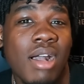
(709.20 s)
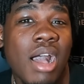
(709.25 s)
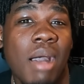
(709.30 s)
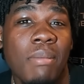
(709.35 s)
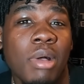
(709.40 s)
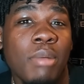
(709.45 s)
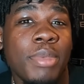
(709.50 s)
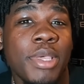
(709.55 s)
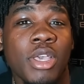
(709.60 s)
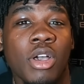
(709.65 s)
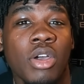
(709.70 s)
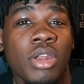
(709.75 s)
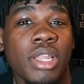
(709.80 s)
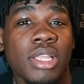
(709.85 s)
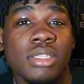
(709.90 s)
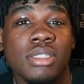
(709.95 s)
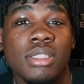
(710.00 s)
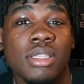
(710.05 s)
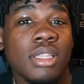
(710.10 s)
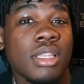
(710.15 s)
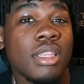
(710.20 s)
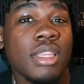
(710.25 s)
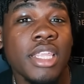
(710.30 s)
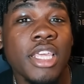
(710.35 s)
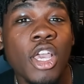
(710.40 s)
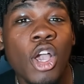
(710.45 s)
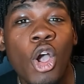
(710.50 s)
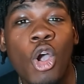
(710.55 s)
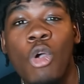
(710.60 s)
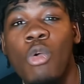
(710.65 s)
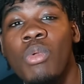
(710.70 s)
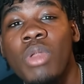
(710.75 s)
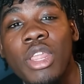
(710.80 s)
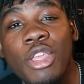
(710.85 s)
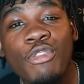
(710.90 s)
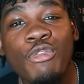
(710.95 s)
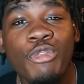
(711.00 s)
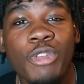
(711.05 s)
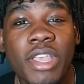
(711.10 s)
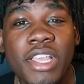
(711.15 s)
I'm gonna be honest, the only
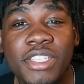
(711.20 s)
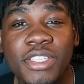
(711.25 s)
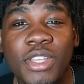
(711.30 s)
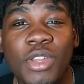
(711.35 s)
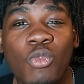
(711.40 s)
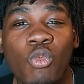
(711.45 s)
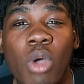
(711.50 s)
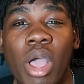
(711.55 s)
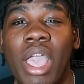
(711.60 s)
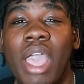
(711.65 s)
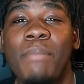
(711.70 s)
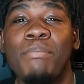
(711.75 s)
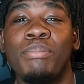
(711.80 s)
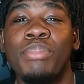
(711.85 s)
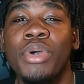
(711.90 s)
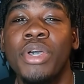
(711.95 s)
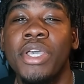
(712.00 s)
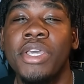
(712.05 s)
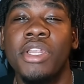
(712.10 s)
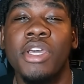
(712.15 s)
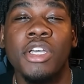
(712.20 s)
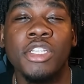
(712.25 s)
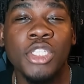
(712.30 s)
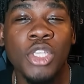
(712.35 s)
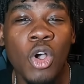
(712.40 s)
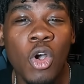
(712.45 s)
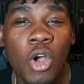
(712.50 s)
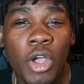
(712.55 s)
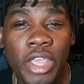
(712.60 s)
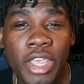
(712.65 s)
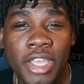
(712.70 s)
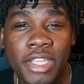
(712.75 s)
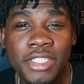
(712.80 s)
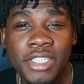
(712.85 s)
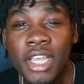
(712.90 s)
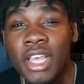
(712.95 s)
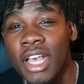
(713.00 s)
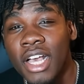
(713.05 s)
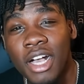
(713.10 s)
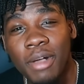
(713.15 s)
reason why I'm putting Otoya's
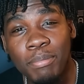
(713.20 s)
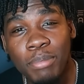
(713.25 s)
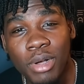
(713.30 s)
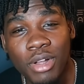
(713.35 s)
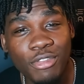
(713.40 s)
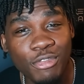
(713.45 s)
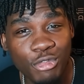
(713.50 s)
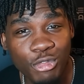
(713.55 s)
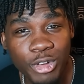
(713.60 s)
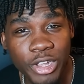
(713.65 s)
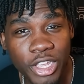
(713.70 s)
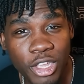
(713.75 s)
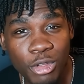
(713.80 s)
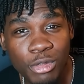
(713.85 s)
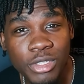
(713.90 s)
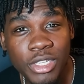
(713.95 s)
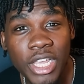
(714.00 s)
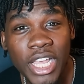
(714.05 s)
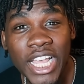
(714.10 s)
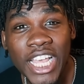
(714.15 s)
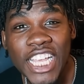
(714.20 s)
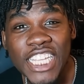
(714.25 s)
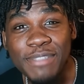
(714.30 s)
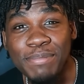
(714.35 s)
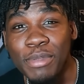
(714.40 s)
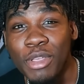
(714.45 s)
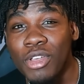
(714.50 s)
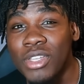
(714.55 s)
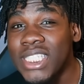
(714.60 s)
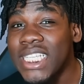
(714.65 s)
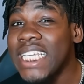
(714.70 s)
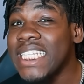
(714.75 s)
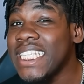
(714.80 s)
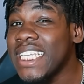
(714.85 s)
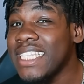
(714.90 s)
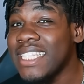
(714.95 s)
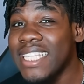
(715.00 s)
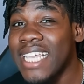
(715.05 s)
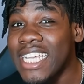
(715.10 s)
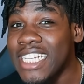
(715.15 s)
above Rayo's is because he
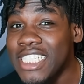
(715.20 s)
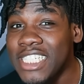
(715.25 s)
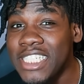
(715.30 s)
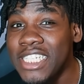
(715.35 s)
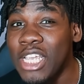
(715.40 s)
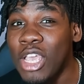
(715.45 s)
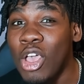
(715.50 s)
did that shit